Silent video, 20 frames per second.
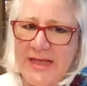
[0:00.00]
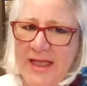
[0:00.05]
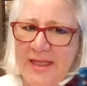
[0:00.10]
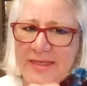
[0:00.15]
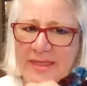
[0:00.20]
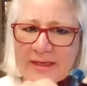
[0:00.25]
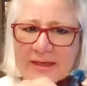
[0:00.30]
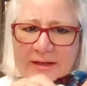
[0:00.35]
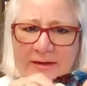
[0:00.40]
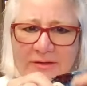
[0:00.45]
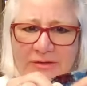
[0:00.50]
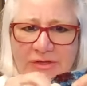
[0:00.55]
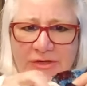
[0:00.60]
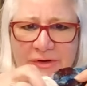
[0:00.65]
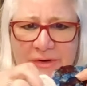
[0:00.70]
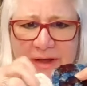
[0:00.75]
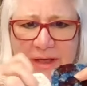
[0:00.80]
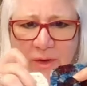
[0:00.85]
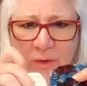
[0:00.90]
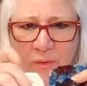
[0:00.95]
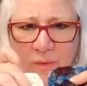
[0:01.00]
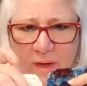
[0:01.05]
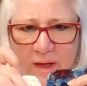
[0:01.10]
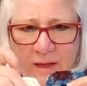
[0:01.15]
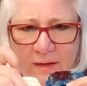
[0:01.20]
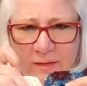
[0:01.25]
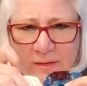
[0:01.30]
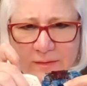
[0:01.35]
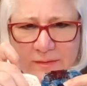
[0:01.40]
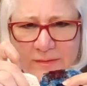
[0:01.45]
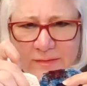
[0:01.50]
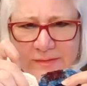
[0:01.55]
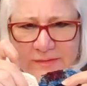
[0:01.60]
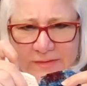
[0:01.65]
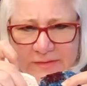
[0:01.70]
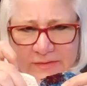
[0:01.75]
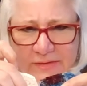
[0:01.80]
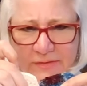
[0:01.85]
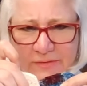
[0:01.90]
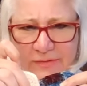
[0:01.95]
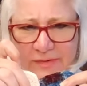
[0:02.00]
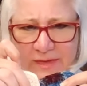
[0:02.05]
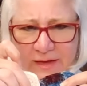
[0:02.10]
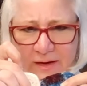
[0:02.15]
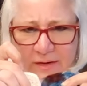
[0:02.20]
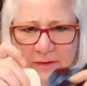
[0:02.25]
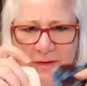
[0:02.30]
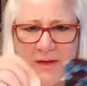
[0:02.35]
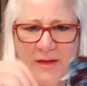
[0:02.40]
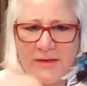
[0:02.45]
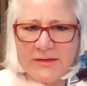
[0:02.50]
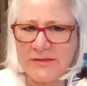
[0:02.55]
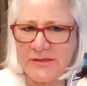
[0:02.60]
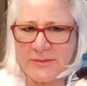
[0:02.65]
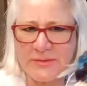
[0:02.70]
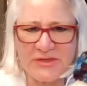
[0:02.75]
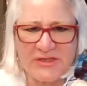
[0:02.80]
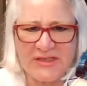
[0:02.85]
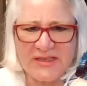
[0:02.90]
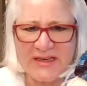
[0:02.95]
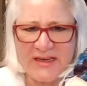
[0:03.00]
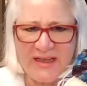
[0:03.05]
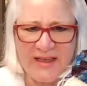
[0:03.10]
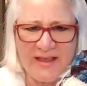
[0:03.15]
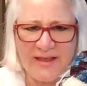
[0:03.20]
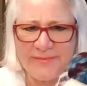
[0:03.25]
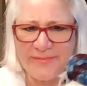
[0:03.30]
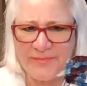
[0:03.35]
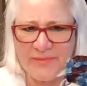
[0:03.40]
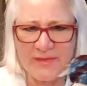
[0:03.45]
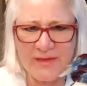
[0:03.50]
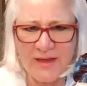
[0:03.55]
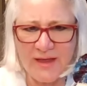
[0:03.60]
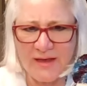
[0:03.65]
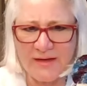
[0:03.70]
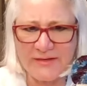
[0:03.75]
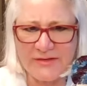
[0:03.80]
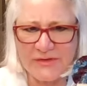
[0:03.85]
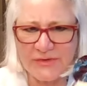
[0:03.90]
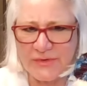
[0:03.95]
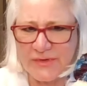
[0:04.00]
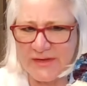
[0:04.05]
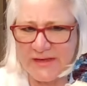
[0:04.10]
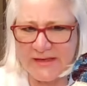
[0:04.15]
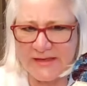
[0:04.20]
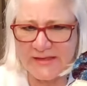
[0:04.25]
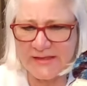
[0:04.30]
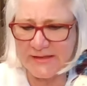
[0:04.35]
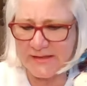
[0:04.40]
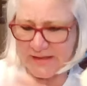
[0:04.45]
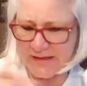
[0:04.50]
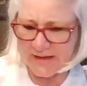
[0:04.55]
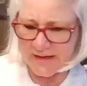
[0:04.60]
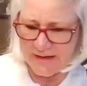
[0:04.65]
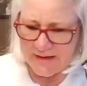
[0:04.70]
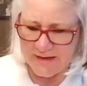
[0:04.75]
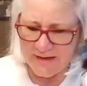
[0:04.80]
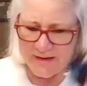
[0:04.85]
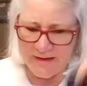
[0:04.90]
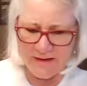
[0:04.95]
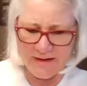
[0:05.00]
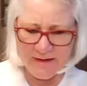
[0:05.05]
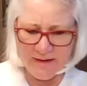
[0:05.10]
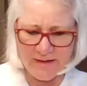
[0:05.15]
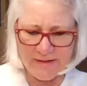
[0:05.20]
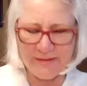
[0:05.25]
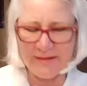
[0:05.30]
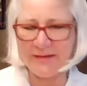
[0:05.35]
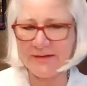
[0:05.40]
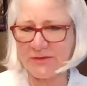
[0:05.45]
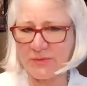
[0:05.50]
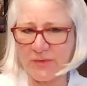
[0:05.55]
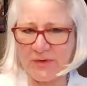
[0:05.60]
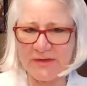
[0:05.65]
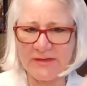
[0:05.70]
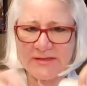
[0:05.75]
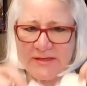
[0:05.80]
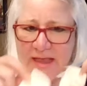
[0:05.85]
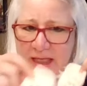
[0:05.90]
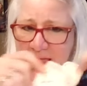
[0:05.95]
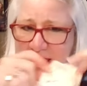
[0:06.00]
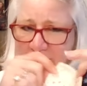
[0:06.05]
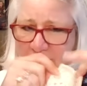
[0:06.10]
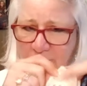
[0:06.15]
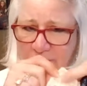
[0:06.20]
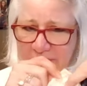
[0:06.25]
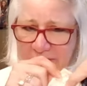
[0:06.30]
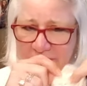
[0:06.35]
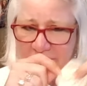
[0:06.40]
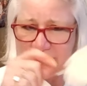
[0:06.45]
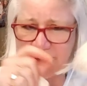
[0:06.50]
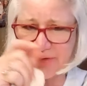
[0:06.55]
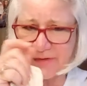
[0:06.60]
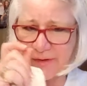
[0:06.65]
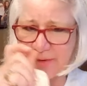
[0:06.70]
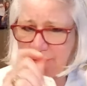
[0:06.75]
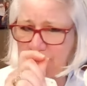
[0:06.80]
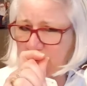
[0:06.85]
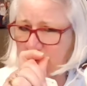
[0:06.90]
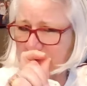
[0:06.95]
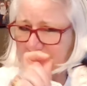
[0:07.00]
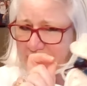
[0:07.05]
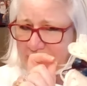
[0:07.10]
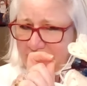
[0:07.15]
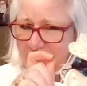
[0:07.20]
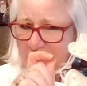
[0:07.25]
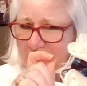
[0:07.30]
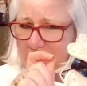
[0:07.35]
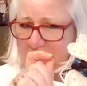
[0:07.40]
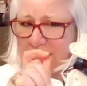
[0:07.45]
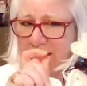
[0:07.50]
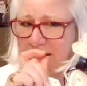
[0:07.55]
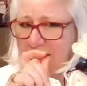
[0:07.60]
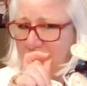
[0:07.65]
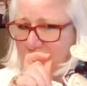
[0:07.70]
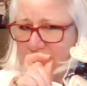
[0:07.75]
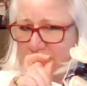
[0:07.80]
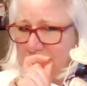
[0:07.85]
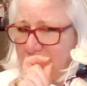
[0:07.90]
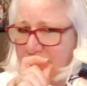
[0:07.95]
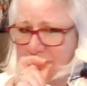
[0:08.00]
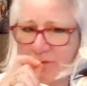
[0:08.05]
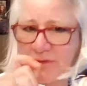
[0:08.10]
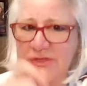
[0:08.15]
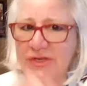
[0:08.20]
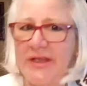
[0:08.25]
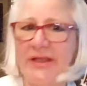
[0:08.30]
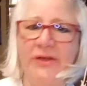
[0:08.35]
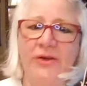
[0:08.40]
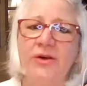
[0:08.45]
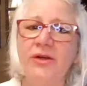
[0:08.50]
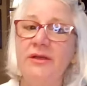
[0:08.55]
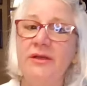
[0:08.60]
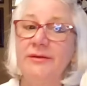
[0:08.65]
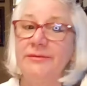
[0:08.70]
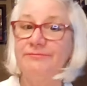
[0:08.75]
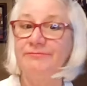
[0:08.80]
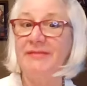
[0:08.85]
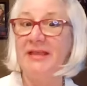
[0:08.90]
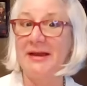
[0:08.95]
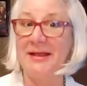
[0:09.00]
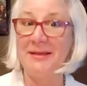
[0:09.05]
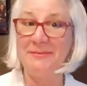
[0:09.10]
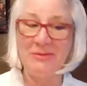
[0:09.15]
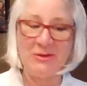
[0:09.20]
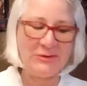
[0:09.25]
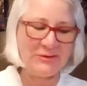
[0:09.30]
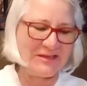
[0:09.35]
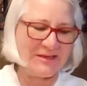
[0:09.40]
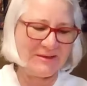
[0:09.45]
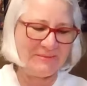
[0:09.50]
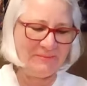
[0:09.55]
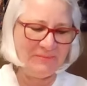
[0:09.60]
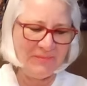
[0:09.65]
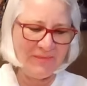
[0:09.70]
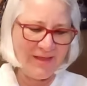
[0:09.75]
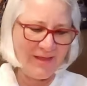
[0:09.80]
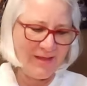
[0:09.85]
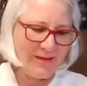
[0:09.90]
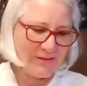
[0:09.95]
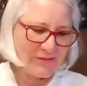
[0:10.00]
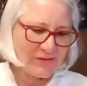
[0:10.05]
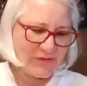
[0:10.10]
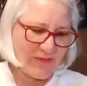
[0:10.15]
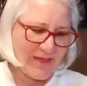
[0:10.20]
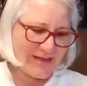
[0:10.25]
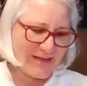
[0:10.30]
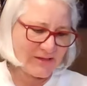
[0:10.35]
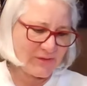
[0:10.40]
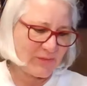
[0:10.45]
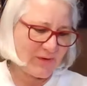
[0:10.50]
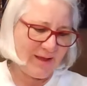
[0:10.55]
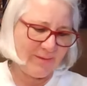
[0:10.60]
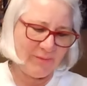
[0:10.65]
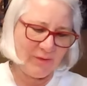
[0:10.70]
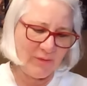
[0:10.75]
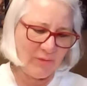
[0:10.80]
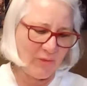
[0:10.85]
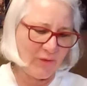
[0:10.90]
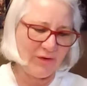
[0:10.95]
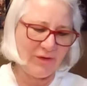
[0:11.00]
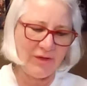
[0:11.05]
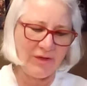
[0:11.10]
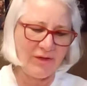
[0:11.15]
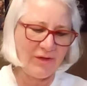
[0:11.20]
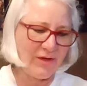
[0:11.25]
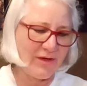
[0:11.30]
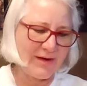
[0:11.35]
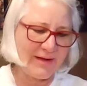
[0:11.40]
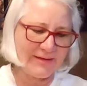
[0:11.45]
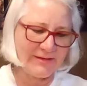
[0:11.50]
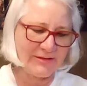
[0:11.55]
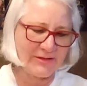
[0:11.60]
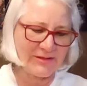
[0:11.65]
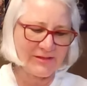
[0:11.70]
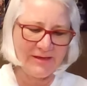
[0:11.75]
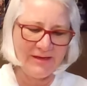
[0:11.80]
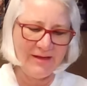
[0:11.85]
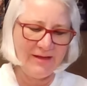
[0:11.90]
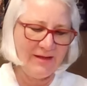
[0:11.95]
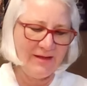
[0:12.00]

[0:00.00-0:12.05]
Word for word: I think it'll turn out well. So there. So I'm just going to undo these ones and redo them with the crochet hook that I'm using. So that's what I've been working on. I just,